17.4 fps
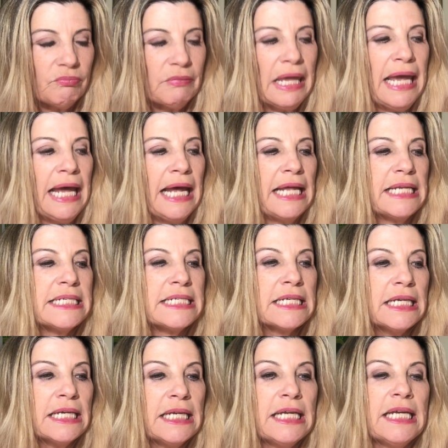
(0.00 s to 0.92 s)
And
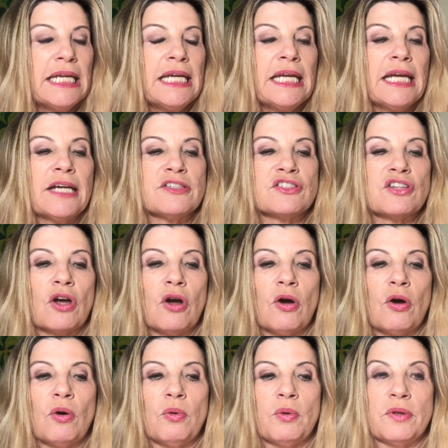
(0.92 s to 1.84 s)

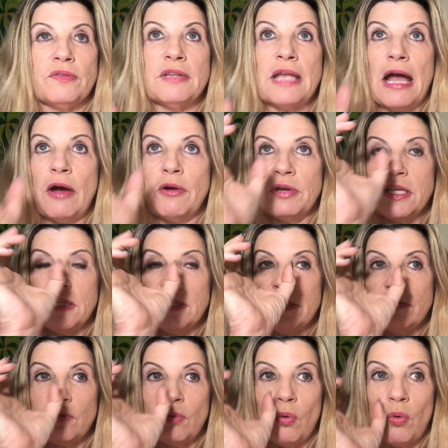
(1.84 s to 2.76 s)
so now
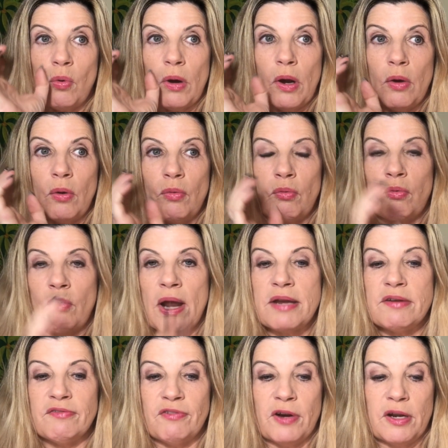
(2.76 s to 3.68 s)
he's
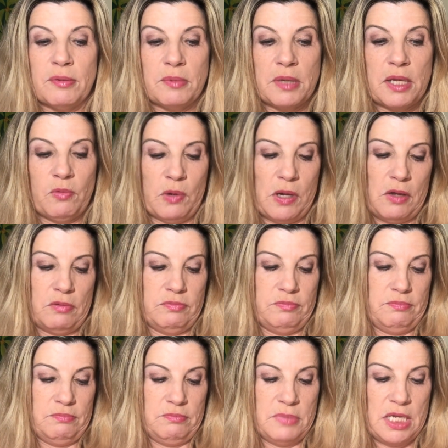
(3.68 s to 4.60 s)
right in front of me, well,
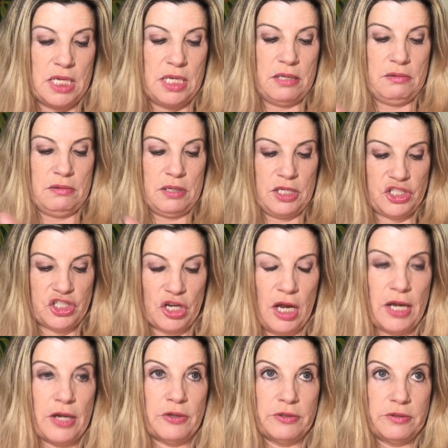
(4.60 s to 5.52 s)
me, a
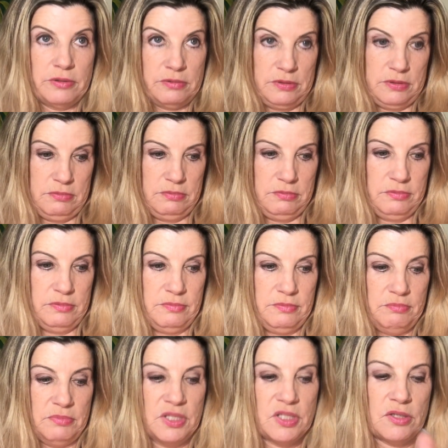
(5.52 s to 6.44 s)
child,
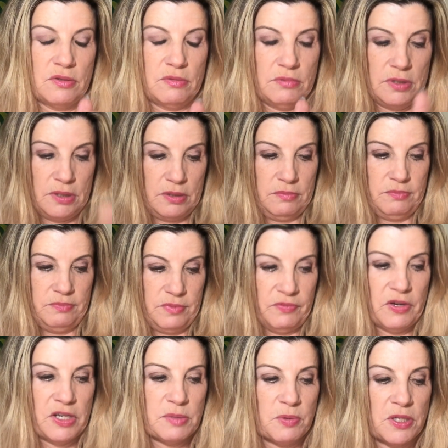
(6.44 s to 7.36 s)
the
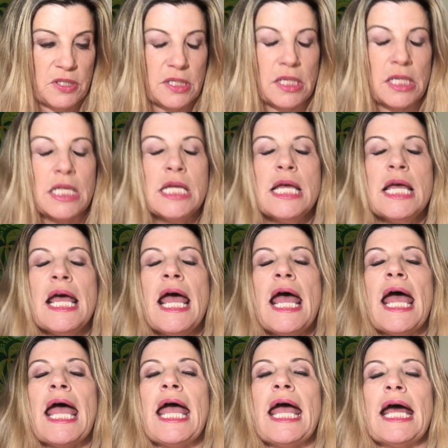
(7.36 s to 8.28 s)
vice president,
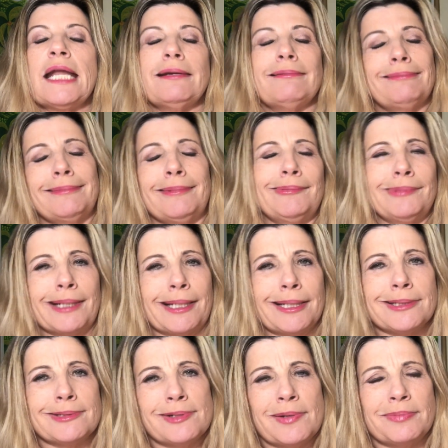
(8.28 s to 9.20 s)
and I'm not
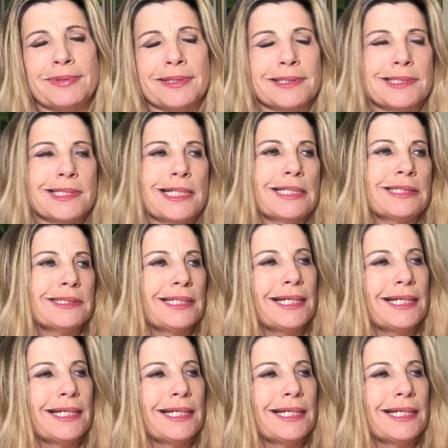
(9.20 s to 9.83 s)
going to trample a child.